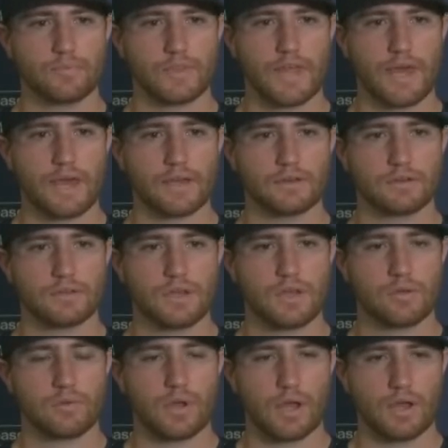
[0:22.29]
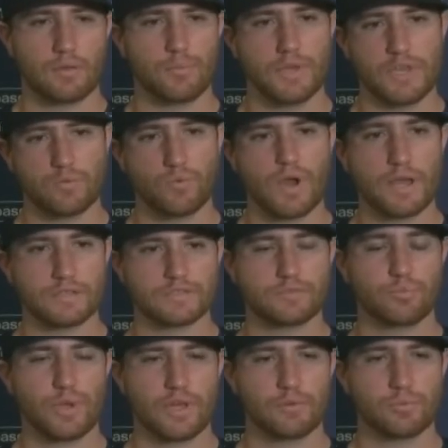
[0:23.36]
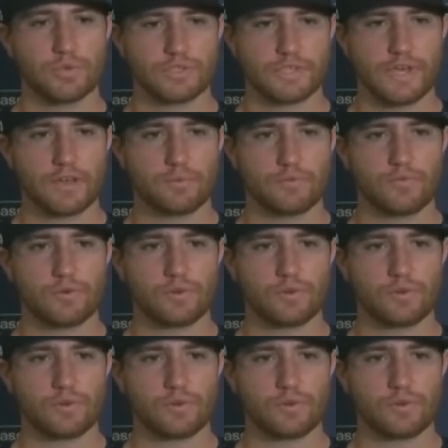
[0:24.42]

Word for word: that uh, me and Wes and Ben put together before the